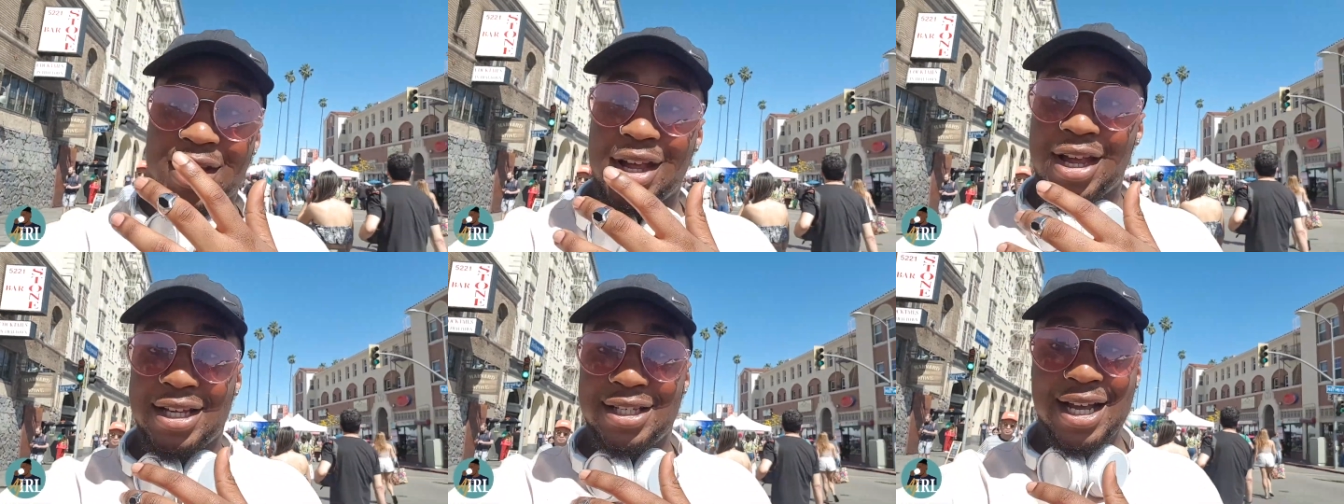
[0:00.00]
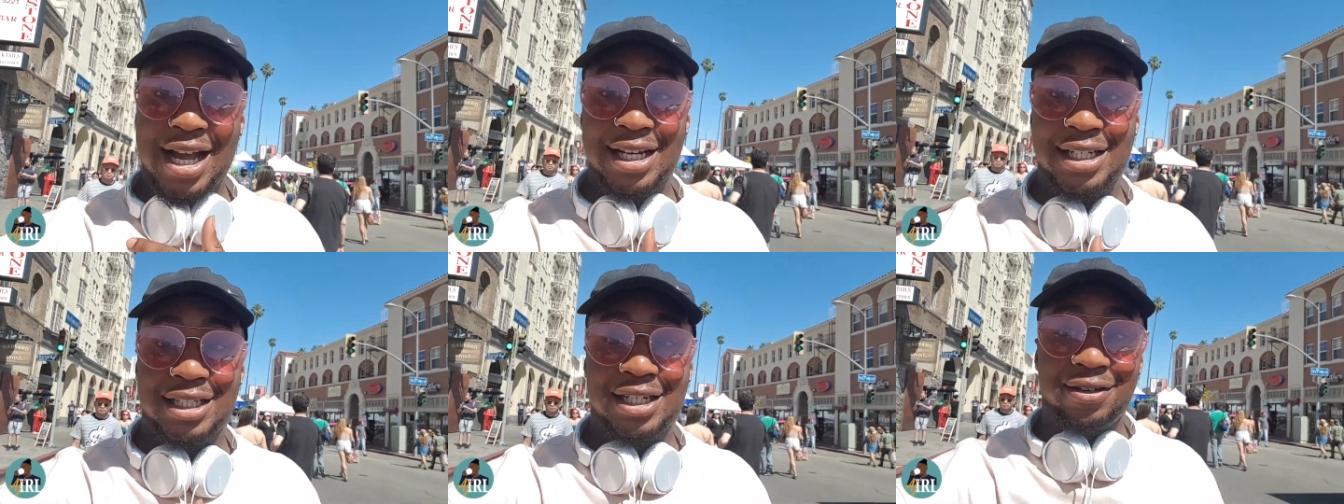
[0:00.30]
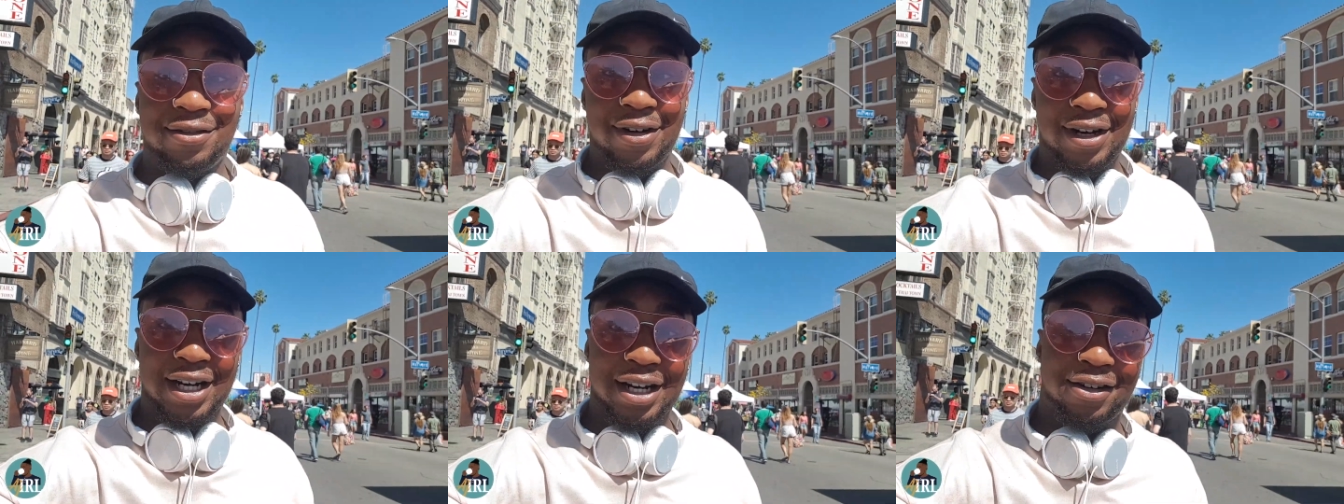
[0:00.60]
It's
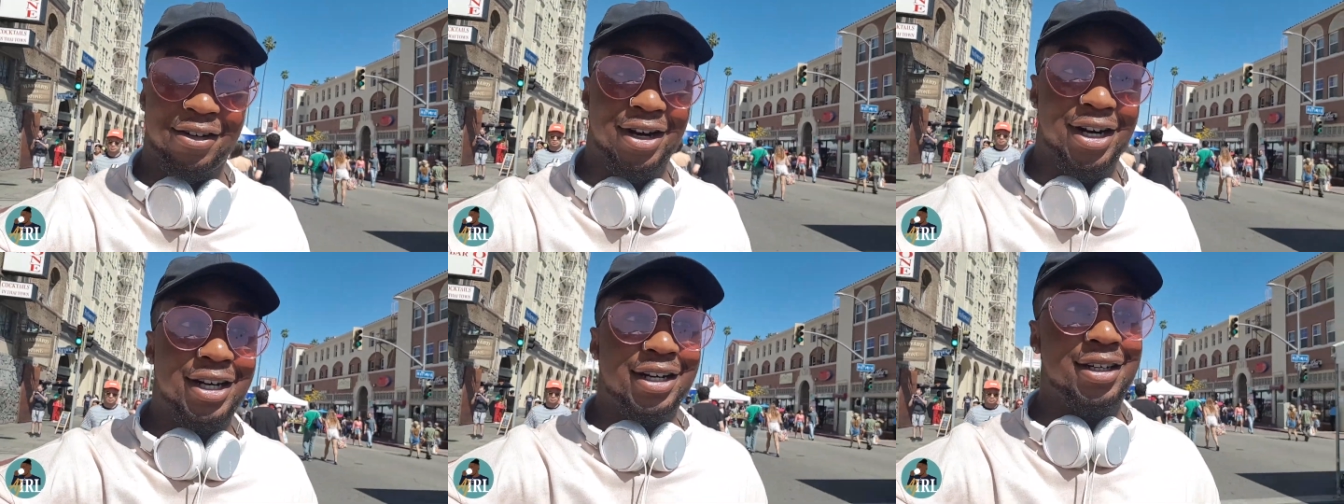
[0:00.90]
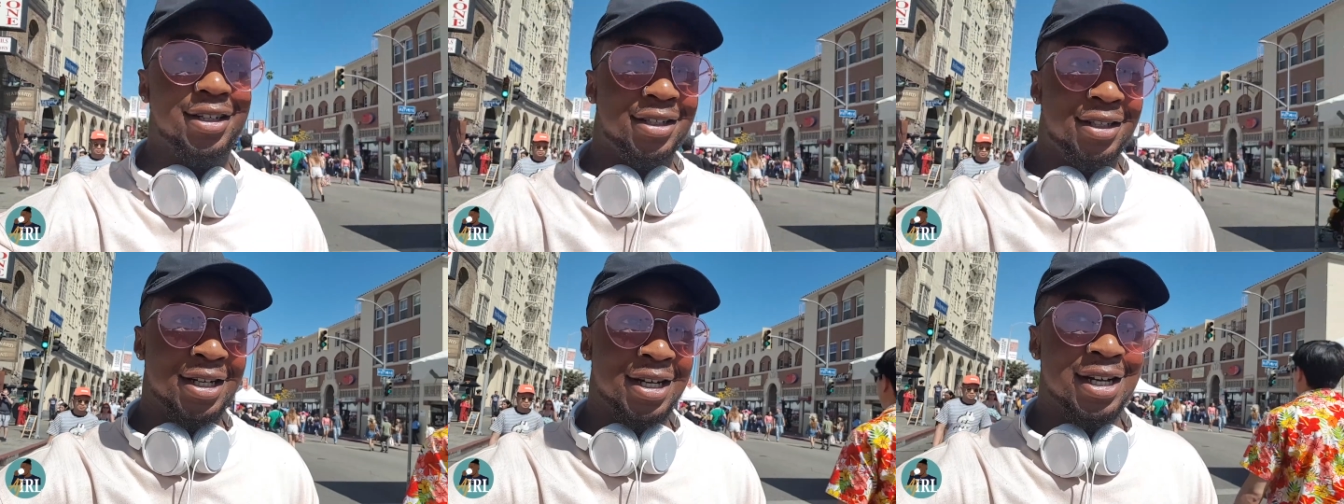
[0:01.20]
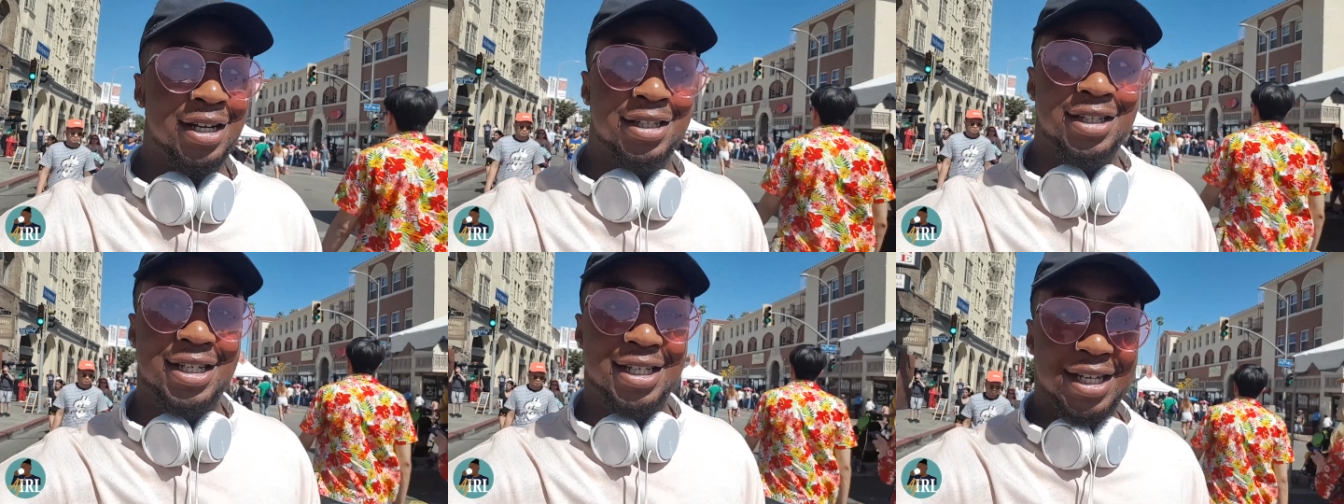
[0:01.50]
actually really great
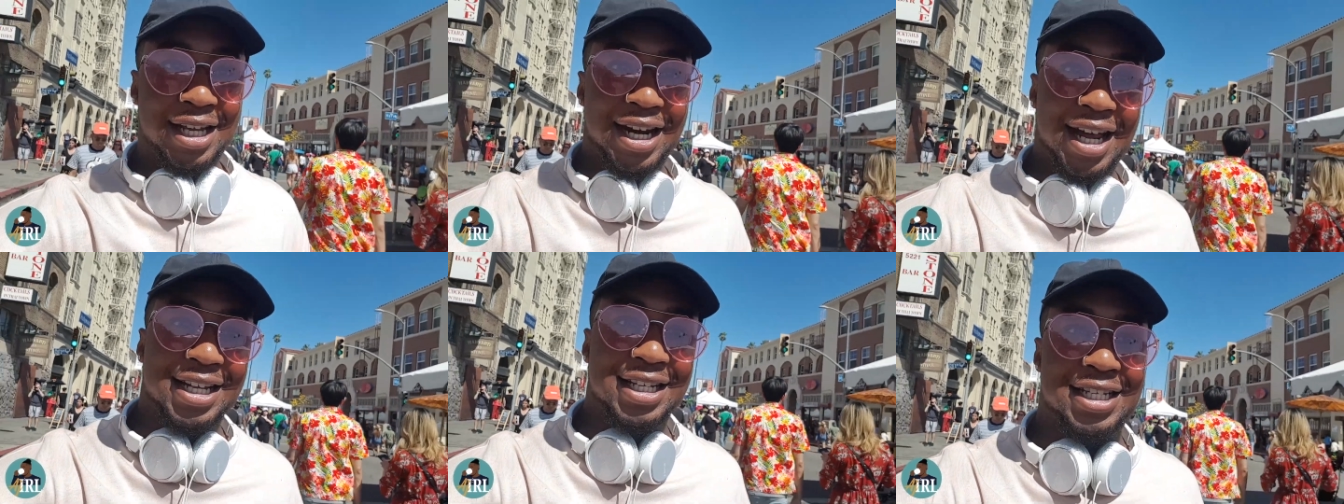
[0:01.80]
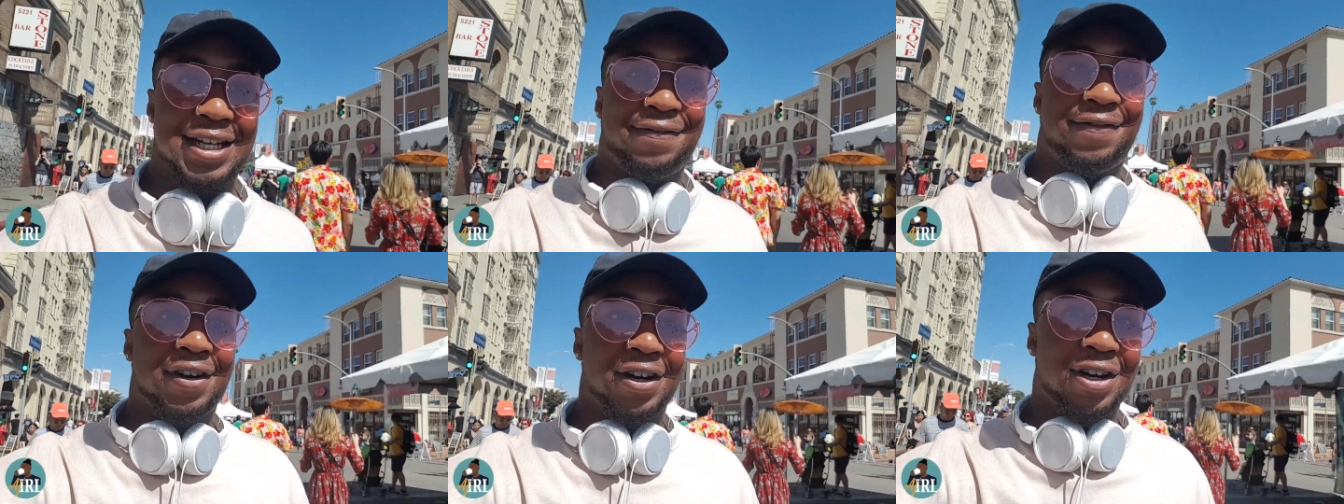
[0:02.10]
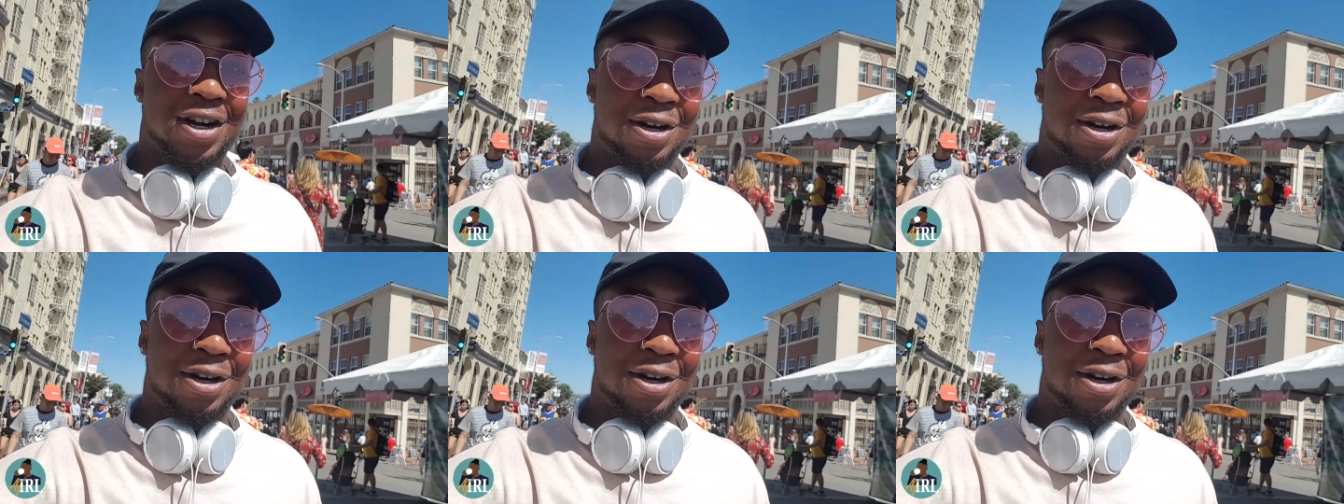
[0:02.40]
to see like different